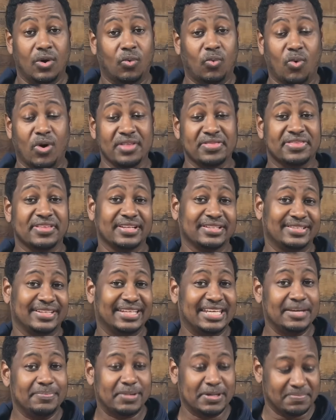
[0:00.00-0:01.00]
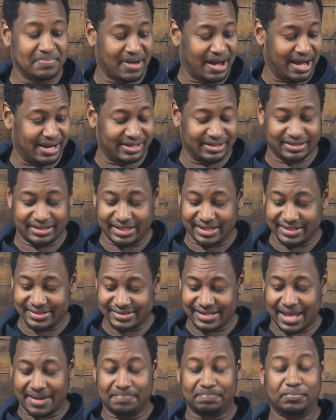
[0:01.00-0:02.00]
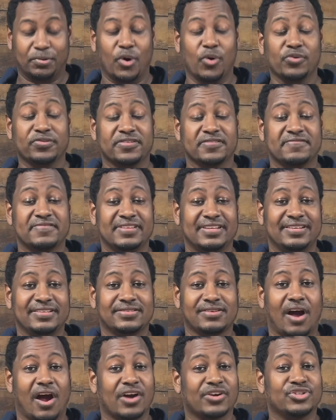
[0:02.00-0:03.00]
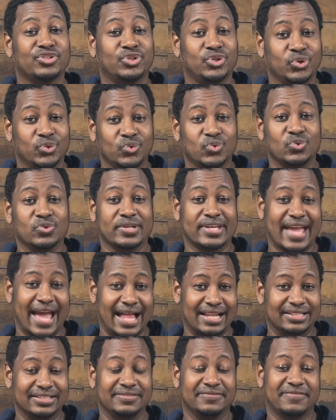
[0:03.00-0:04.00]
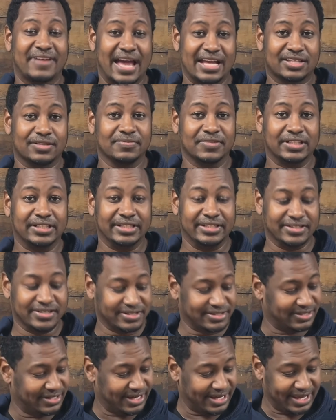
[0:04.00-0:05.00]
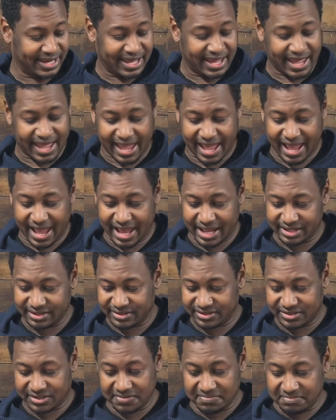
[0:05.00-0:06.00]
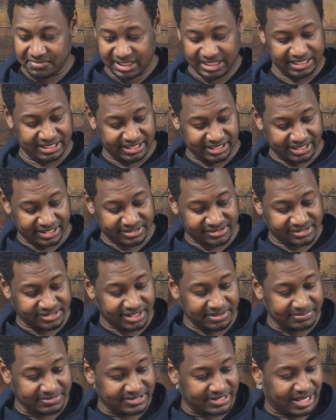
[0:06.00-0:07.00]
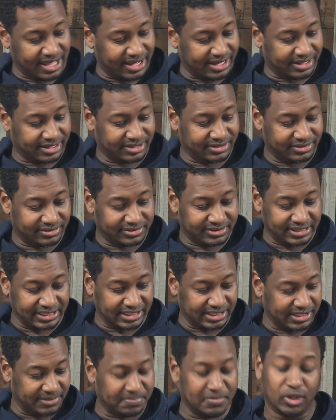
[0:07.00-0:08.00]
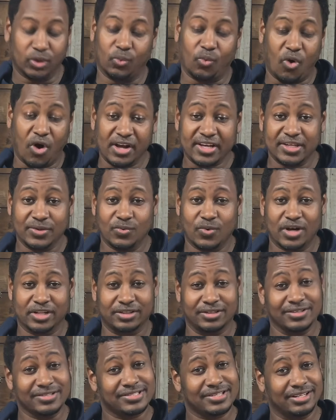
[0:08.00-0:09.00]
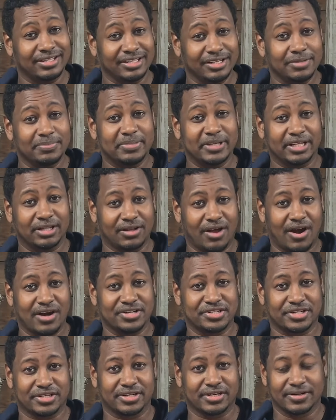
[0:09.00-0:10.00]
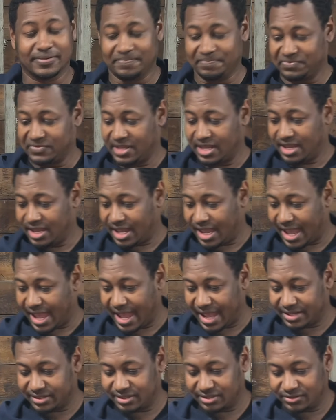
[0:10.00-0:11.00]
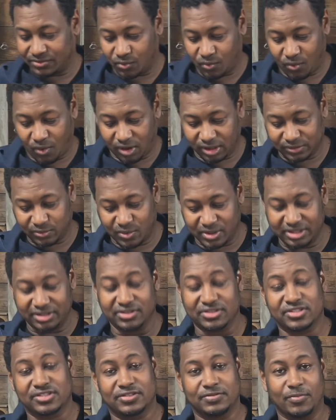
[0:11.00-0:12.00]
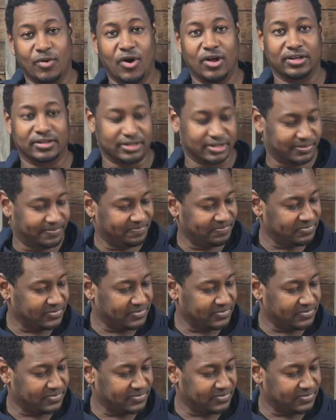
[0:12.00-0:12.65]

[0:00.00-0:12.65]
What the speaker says: One thing to keep in mind is that both of these are 2-gallon vacuum cleaners, and to me, it seems like the Milwaukee one looks a little bit larger and the DEWALT one looks smaller.